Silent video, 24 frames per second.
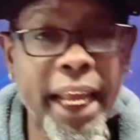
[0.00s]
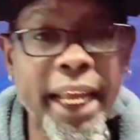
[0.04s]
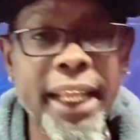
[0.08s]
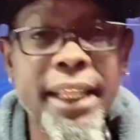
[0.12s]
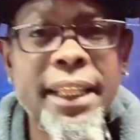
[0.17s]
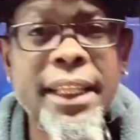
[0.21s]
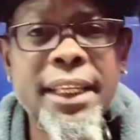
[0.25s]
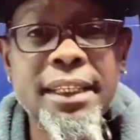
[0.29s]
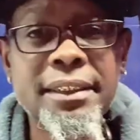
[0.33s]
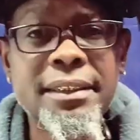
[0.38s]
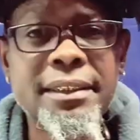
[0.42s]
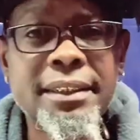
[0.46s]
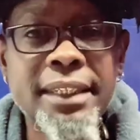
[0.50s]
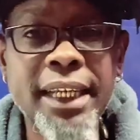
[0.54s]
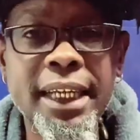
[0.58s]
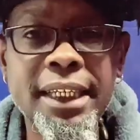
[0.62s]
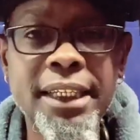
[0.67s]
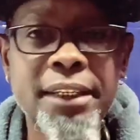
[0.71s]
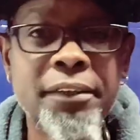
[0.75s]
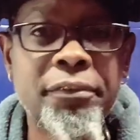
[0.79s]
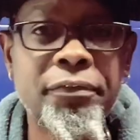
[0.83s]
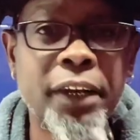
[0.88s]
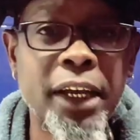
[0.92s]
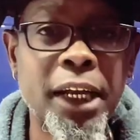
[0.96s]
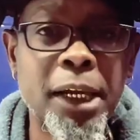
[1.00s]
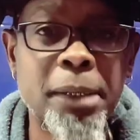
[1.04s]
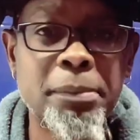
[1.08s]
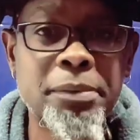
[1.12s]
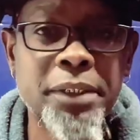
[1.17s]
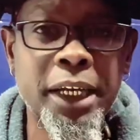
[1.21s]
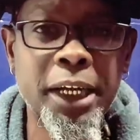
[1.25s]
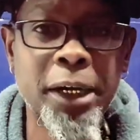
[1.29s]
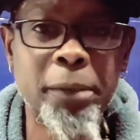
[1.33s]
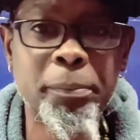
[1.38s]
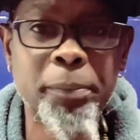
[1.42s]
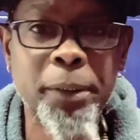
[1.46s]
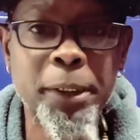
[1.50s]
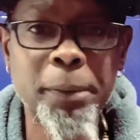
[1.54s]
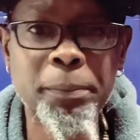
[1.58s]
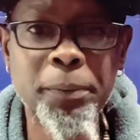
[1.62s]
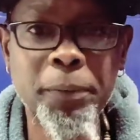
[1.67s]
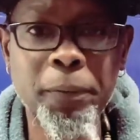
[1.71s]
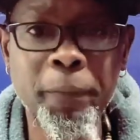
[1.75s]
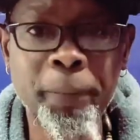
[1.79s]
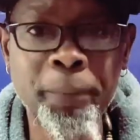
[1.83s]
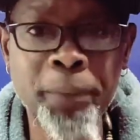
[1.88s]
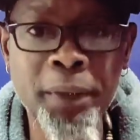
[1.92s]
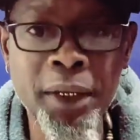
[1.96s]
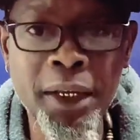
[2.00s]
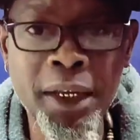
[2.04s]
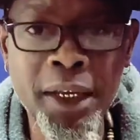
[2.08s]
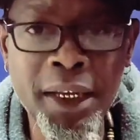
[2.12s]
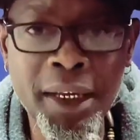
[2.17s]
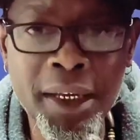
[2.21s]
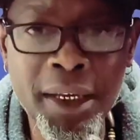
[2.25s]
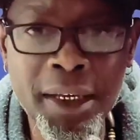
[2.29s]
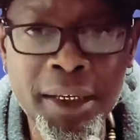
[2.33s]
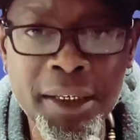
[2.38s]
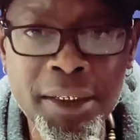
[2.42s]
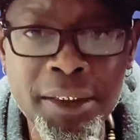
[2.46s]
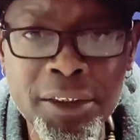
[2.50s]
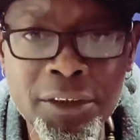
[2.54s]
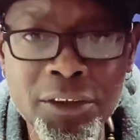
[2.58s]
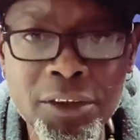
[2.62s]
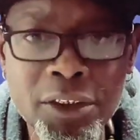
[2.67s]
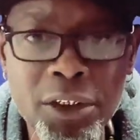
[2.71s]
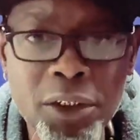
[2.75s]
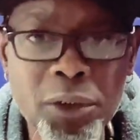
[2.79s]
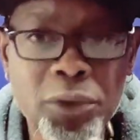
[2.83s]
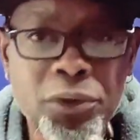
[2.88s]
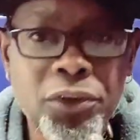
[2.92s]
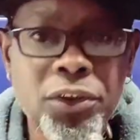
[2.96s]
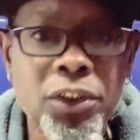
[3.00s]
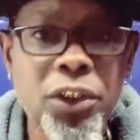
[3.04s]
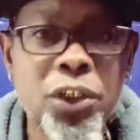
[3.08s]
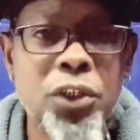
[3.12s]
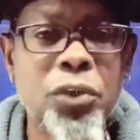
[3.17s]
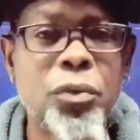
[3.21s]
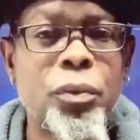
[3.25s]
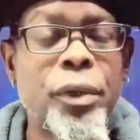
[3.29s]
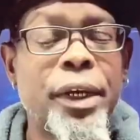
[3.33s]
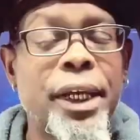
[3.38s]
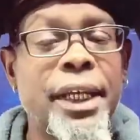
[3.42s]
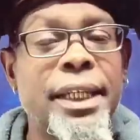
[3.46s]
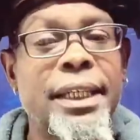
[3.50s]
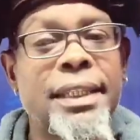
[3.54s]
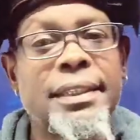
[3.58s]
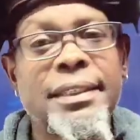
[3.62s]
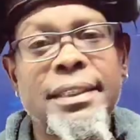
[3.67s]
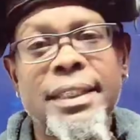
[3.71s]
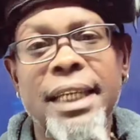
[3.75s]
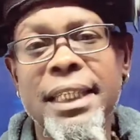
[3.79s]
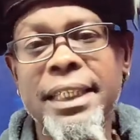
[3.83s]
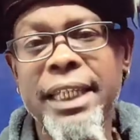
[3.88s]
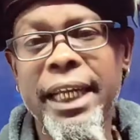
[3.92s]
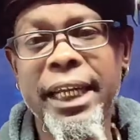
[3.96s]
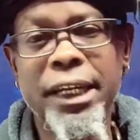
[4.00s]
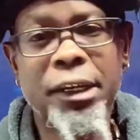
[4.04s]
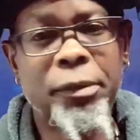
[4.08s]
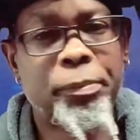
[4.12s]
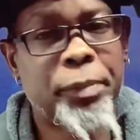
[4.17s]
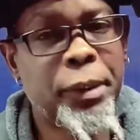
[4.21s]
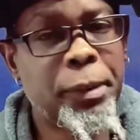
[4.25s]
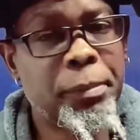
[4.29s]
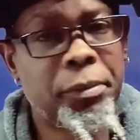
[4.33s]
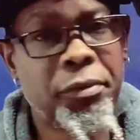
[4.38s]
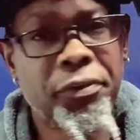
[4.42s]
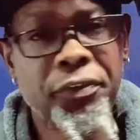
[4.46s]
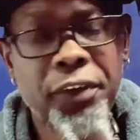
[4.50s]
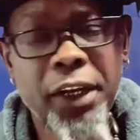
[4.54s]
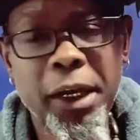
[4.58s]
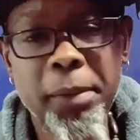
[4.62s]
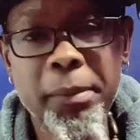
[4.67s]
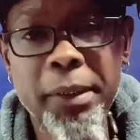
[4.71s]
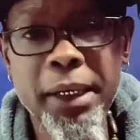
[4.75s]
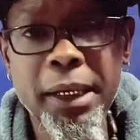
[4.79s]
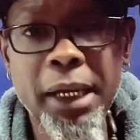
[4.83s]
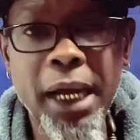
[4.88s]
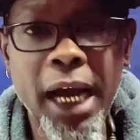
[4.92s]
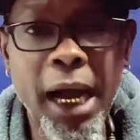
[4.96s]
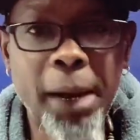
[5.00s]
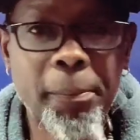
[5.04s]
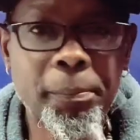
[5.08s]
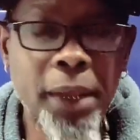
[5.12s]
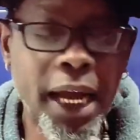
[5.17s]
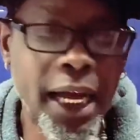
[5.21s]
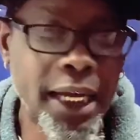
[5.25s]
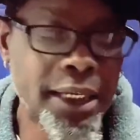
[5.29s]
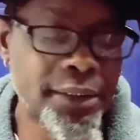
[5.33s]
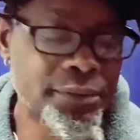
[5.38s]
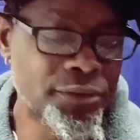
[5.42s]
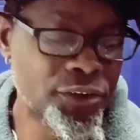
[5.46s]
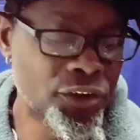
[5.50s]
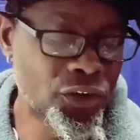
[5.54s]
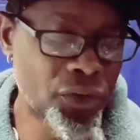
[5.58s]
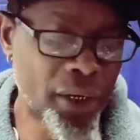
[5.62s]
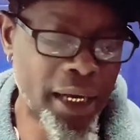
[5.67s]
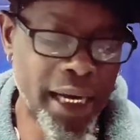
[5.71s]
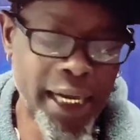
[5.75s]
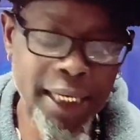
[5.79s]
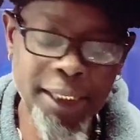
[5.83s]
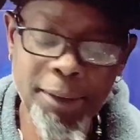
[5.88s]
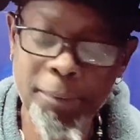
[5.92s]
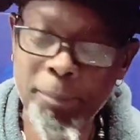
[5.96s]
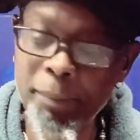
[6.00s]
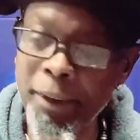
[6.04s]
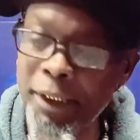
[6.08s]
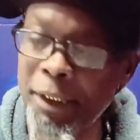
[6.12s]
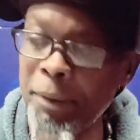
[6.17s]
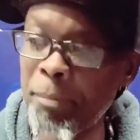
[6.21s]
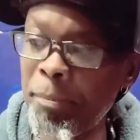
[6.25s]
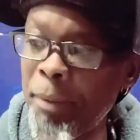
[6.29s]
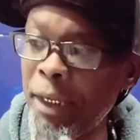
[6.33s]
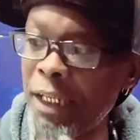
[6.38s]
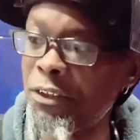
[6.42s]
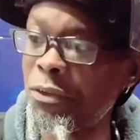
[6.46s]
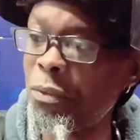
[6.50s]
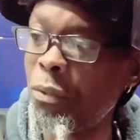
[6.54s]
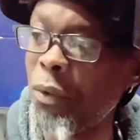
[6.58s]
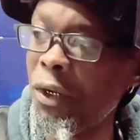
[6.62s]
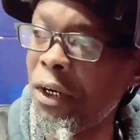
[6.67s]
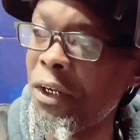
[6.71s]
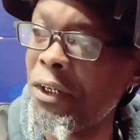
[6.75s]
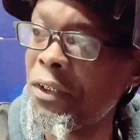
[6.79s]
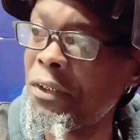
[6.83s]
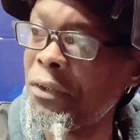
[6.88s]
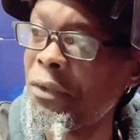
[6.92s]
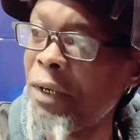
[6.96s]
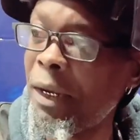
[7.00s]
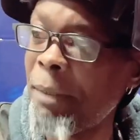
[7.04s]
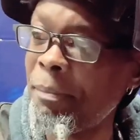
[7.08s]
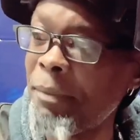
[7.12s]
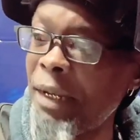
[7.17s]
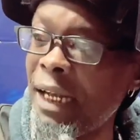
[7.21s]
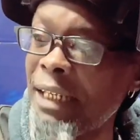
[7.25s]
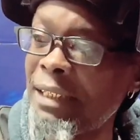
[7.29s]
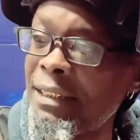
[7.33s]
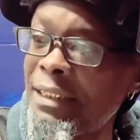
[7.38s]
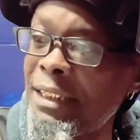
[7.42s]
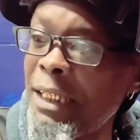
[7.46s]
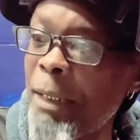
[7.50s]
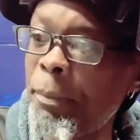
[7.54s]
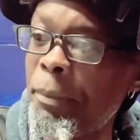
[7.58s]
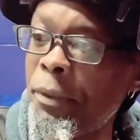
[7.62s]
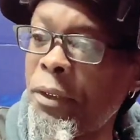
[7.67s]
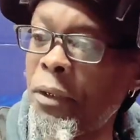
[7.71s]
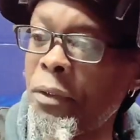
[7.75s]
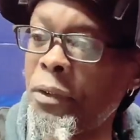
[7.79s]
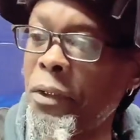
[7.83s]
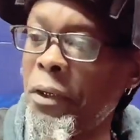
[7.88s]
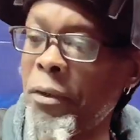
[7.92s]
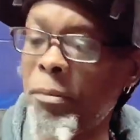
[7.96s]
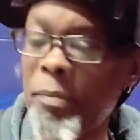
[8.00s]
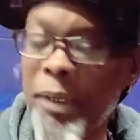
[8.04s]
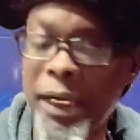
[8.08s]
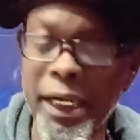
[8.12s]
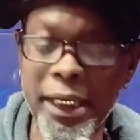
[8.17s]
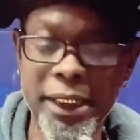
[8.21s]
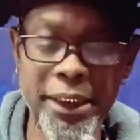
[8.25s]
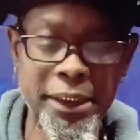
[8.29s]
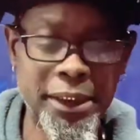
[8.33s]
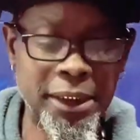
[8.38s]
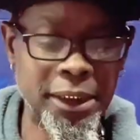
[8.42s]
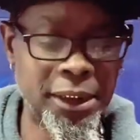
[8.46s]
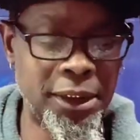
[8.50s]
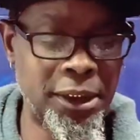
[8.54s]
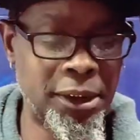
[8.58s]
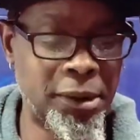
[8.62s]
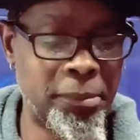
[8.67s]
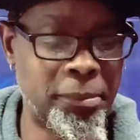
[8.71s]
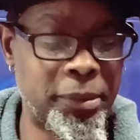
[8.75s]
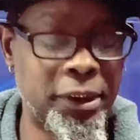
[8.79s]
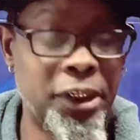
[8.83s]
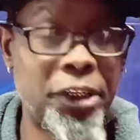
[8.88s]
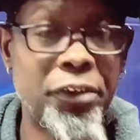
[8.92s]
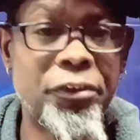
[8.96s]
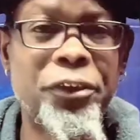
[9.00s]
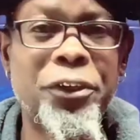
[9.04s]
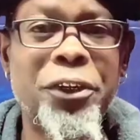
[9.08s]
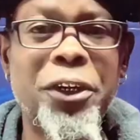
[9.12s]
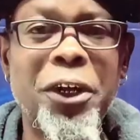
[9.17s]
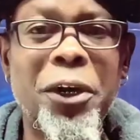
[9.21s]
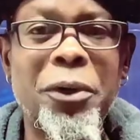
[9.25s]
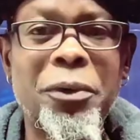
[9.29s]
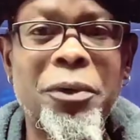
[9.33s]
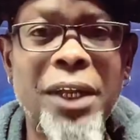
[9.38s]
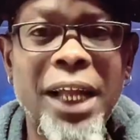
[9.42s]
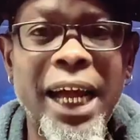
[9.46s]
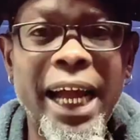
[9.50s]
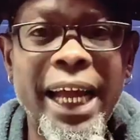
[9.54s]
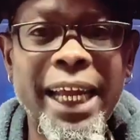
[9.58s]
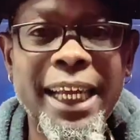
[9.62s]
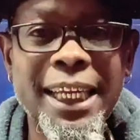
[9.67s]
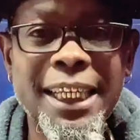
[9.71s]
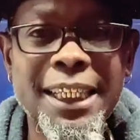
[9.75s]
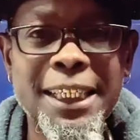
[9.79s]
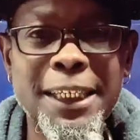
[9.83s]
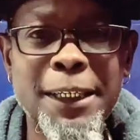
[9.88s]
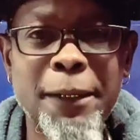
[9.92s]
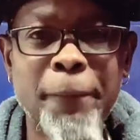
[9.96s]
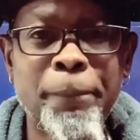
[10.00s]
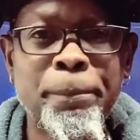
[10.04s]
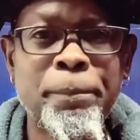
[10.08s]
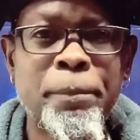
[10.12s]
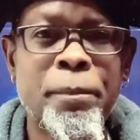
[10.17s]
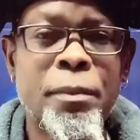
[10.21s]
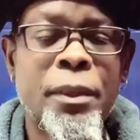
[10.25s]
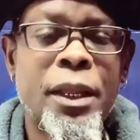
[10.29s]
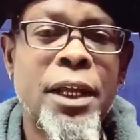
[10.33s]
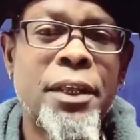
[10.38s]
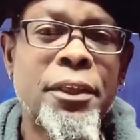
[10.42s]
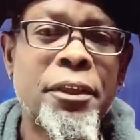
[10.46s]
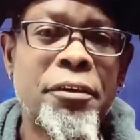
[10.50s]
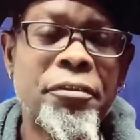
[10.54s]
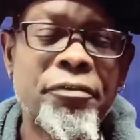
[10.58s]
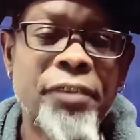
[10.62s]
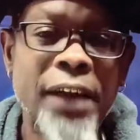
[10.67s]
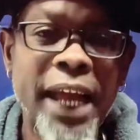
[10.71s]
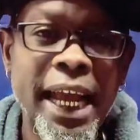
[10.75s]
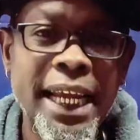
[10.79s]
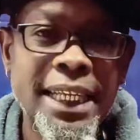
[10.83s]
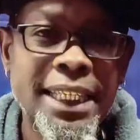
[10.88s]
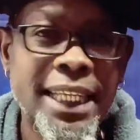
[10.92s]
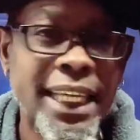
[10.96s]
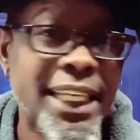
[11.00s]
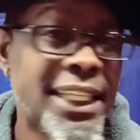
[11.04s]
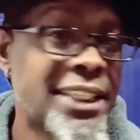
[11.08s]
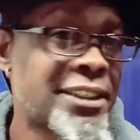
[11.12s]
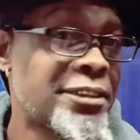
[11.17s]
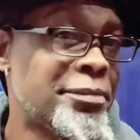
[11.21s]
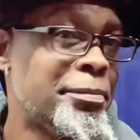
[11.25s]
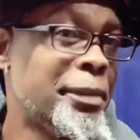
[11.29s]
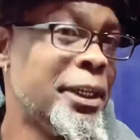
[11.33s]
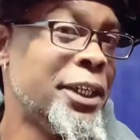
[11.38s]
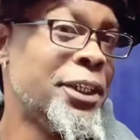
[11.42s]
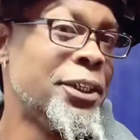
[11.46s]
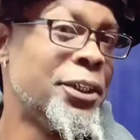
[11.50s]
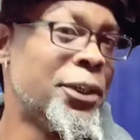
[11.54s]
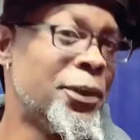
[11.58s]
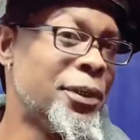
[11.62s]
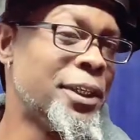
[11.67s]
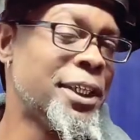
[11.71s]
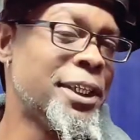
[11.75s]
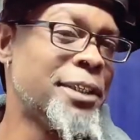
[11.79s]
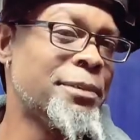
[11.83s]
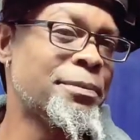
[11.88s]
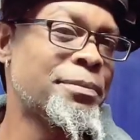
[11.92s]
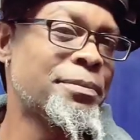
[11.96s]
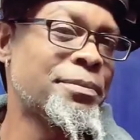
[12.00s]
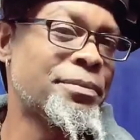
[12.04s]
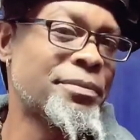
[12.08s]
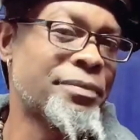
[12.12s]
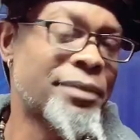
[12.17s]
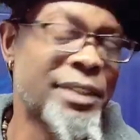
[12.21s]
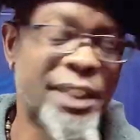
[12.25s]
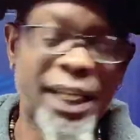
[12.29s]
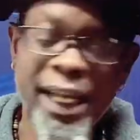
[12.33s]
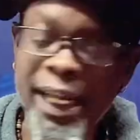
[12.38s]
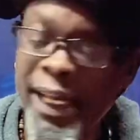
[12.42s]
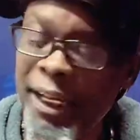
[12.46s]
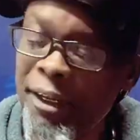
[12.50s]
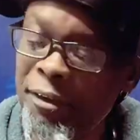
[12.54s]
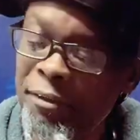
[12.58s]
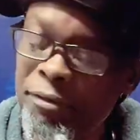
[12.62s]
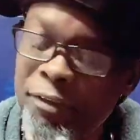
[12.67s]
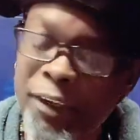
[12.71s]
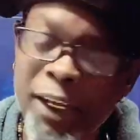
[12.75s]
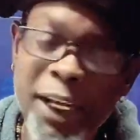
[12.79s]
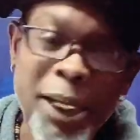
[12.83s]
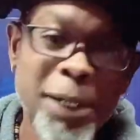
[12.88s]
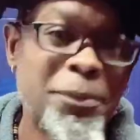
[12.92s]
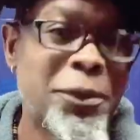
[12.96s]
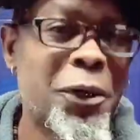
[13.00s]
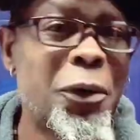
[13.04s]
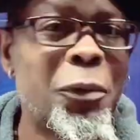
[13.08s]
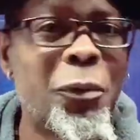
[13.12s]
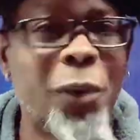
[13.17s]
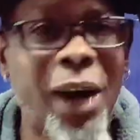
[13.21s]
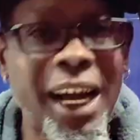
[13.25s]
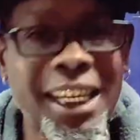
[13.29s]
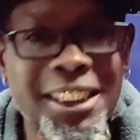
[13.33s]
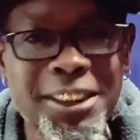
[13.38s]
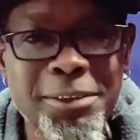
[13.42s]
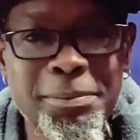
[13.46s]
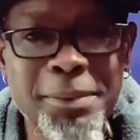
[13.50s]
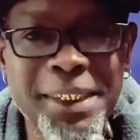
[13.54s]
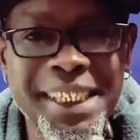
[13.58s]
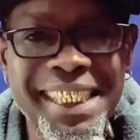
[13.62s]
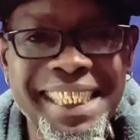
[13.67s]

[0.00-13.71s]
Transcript: this setting, fam, to help people. Salute. We're in this setting to help people, family. I'm not trying to be the best welder. I'm not stepping on nobody. But if you don't like the fact that it's me doing it, hey, fam, don't watch